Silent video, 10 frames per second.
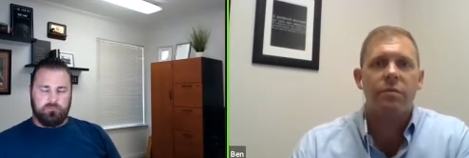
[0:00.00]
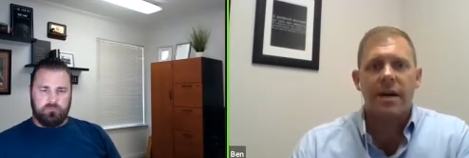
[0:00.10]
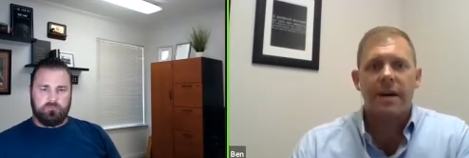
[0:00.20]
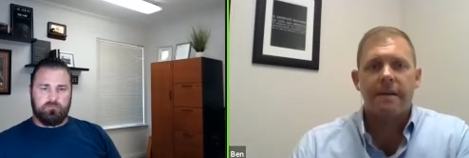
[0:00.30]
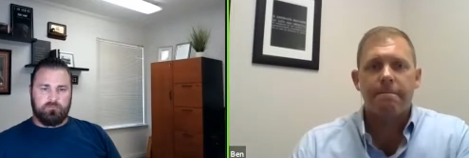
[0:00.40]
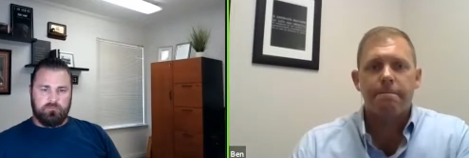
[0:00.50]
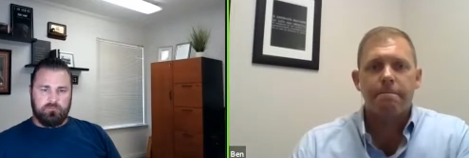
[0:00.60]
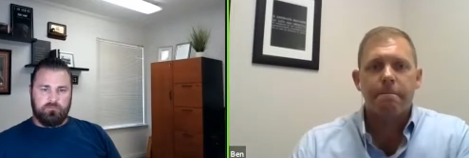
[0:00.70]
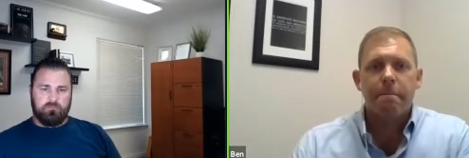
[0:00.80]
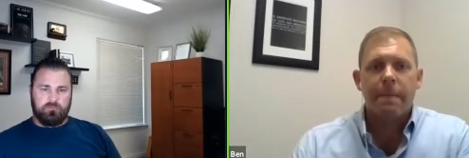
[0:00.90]
Speaker 1: Um,
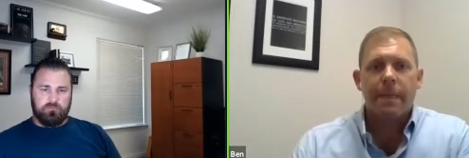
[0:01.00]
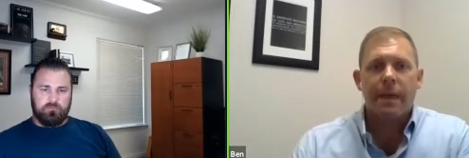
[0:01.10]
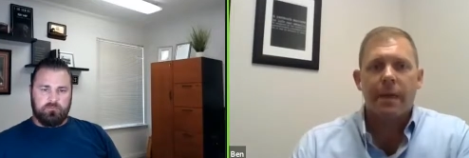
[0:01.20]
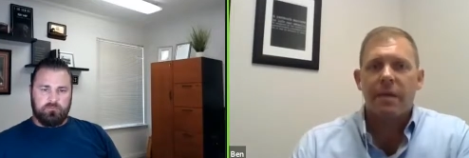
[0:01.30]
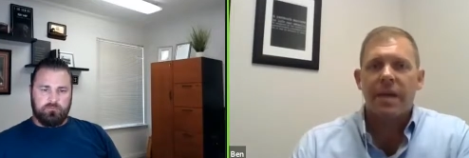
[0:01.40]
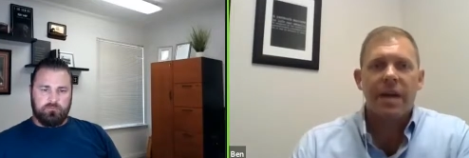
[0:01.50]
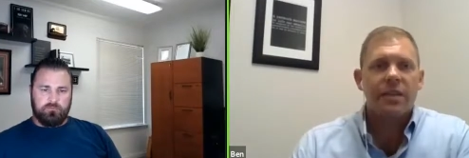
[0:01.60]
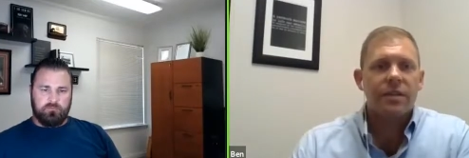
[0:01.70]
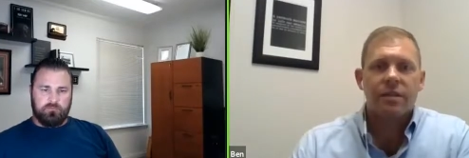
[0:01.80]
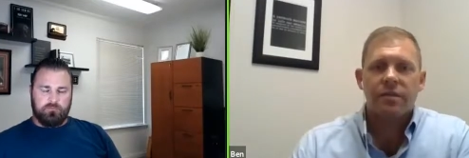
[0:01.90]
I mean,
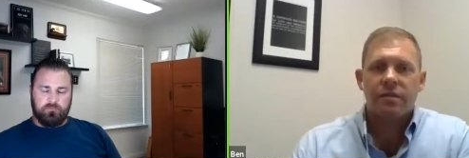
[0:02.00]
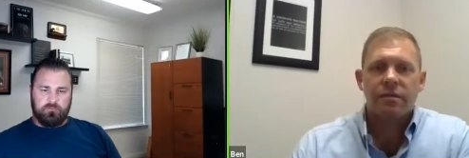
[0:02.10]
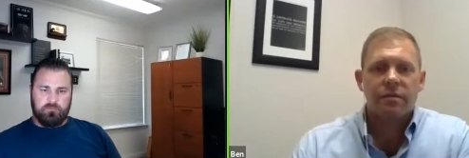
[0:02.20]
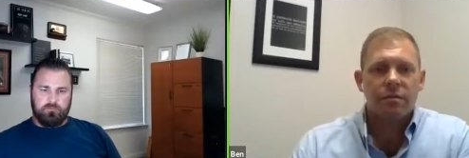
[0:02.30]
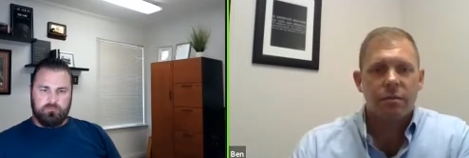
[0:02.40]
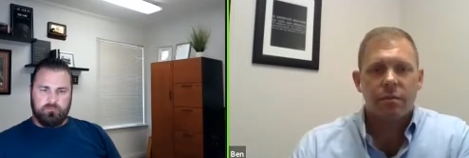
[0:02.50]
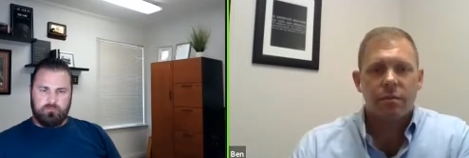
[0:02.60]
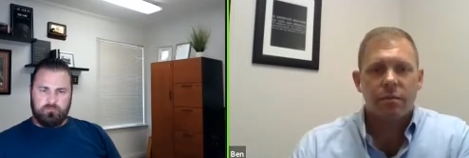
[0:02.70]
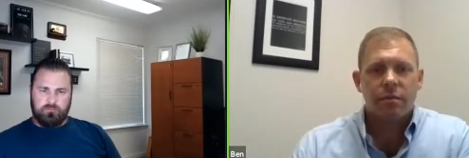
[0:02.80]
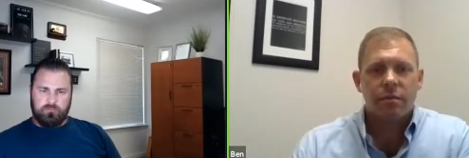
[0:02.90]
that's when you
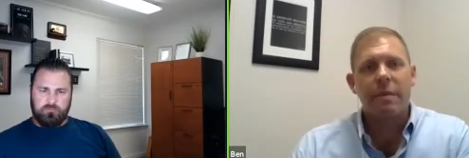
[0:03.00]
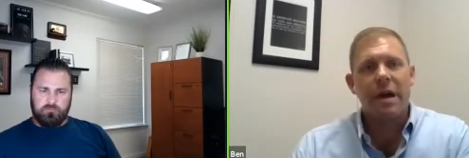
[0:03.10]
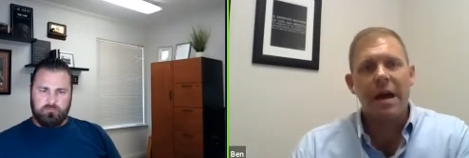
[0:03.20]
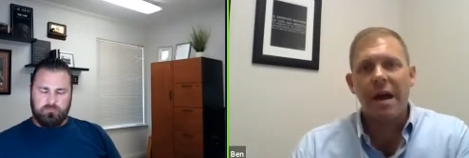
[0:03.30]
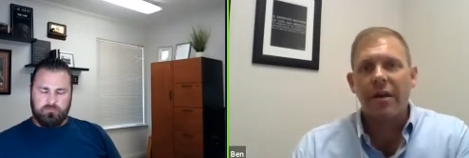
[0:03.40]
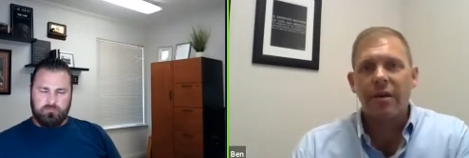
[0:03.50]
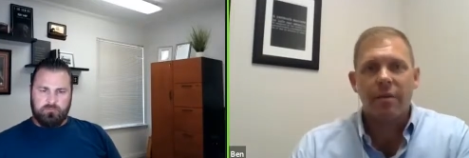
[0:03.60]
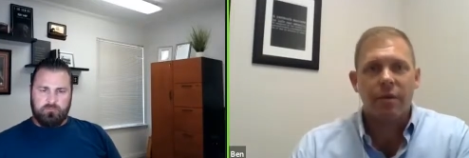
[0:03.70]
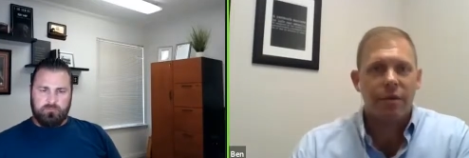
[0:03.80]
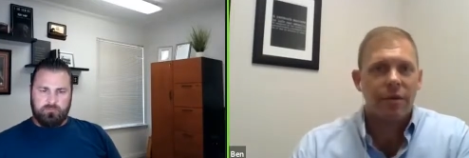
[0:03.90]
talk about hiring or
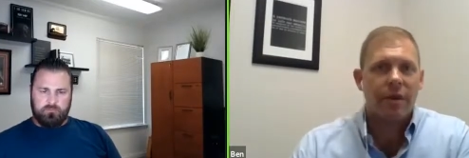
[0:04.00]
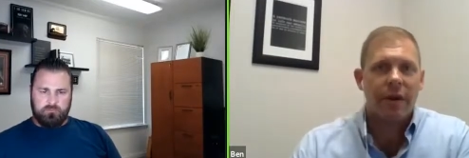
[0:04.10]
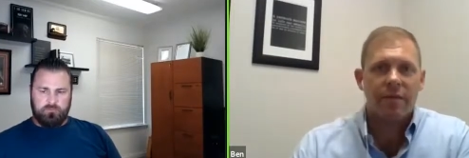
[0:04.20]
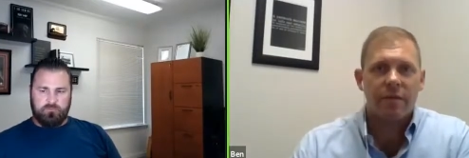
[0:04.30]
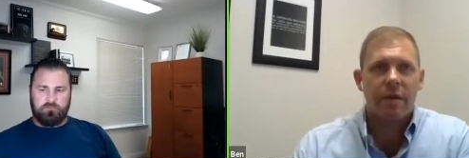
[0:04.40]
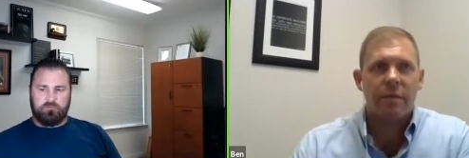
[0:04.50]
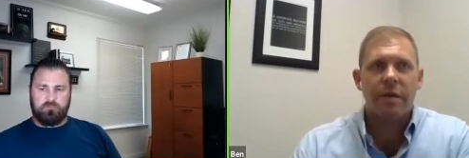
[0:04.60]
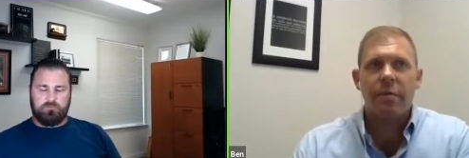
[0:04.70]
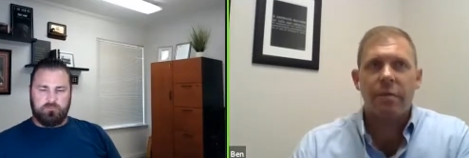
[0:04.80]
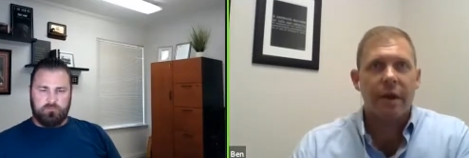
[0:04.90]
recruiting or having the right
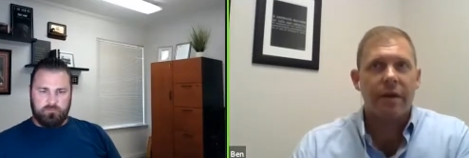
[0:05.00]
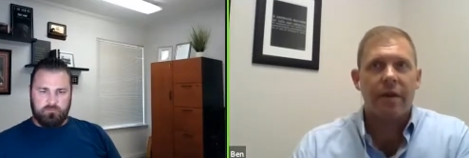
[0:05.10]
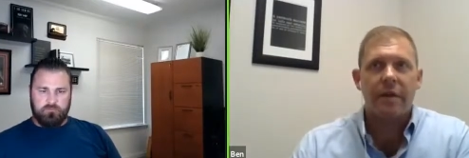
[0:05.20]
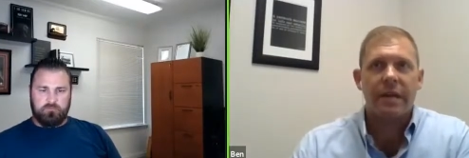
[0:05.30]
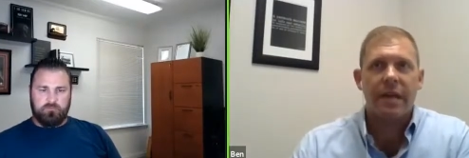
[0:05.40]
people around you. I mean,